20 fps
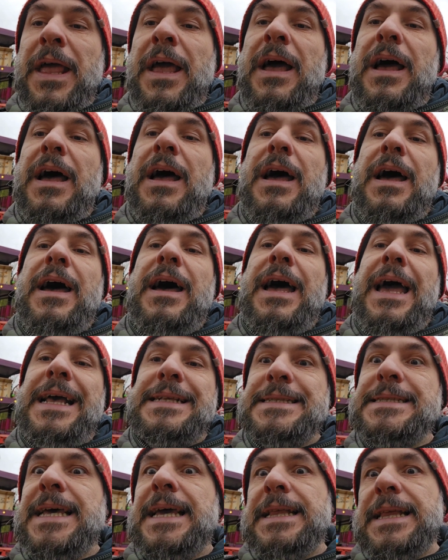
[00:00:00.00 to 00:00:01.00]

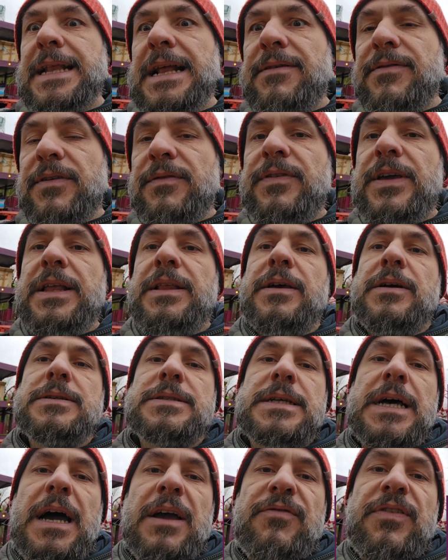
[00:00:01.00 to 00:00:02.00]
As said in other
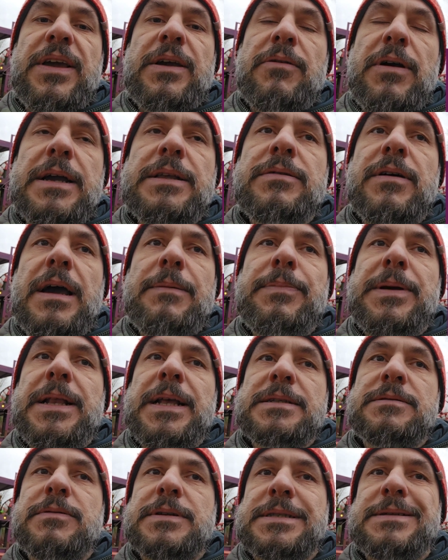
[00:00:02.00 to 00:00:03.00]
videos, I think Ride to
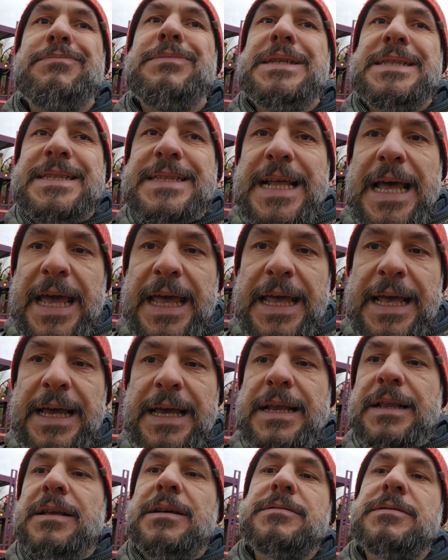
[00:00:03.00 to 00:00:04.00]
Happiness was a mistake
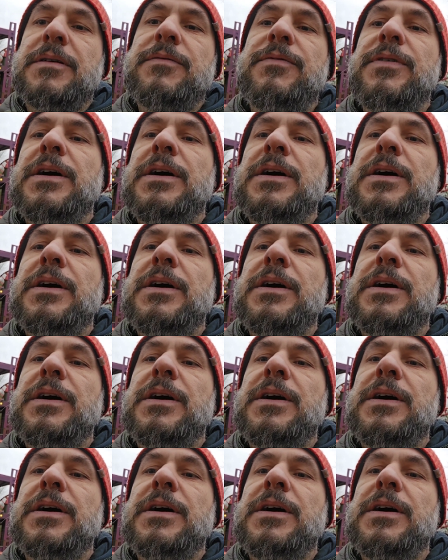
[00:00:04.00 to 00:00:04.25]
in terms of